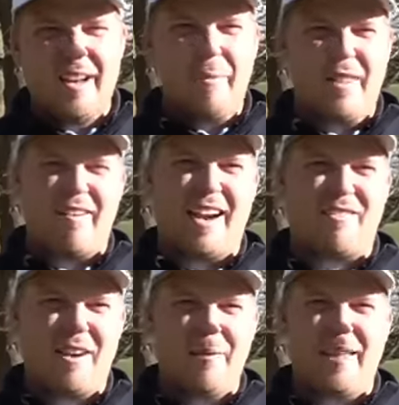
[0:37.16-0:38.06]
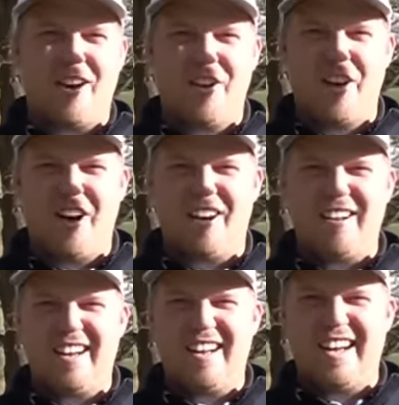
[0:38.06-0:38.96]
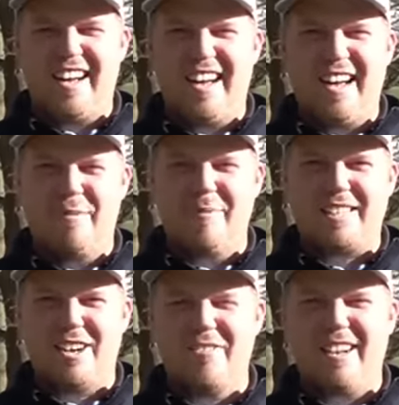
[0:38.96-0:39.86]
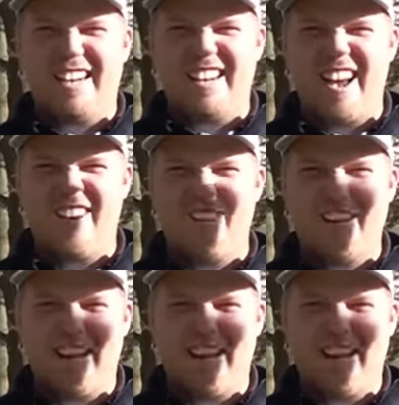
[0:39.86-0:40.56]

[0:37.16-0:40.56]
whether I agree with that or not, um, I don't really know.